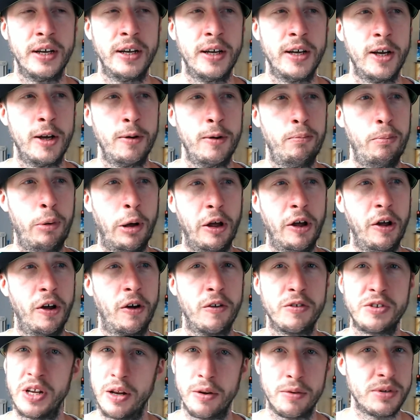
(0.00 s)
but
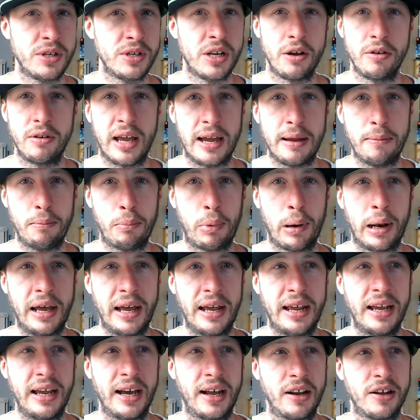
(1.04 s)
obviously there was no
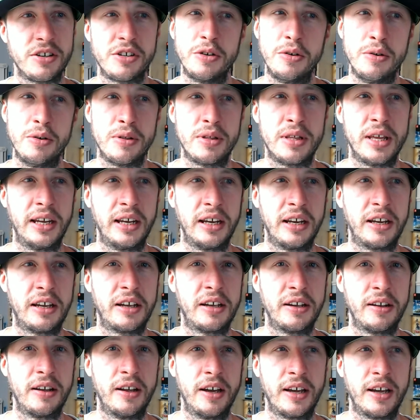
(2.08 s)
gameplay, and I do think,
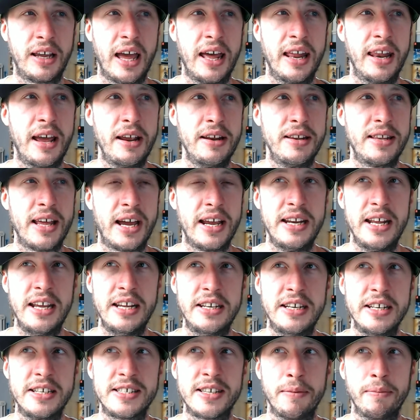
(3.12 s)
again, they
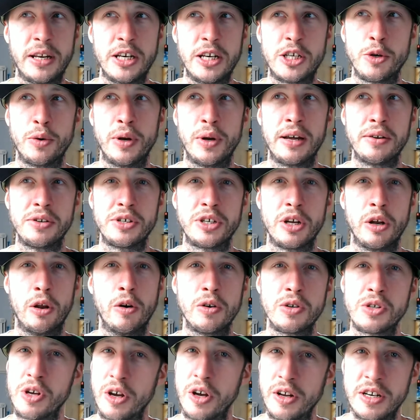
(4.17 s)
needed something to announce
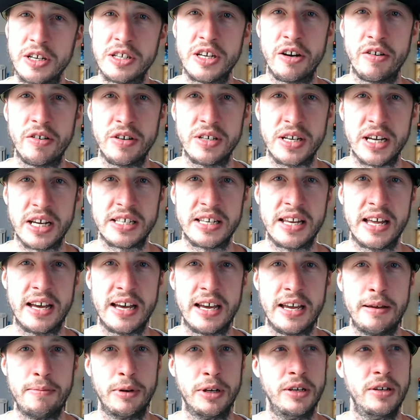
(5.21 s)
alongside the Series X
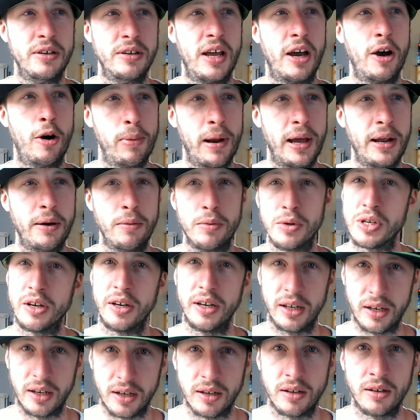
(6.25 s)
name, and Hellblade was
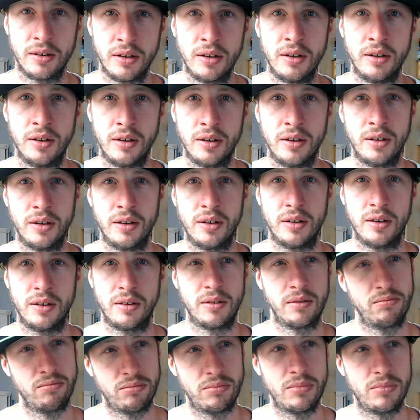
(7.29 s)
like,
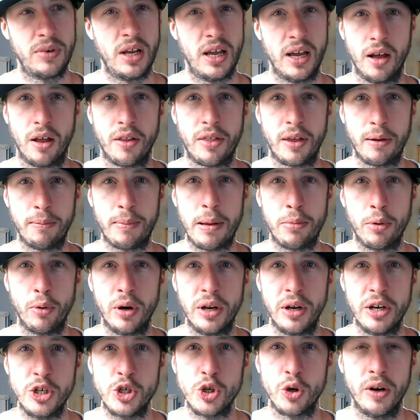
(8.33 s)
yeah, I think people will
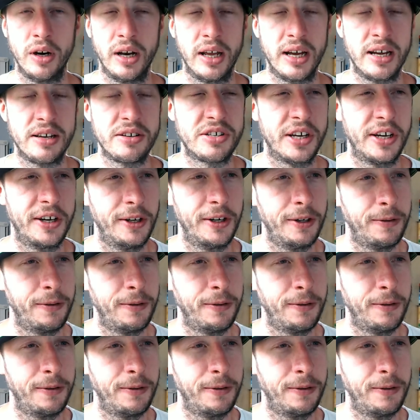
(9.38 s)
enjoy that, so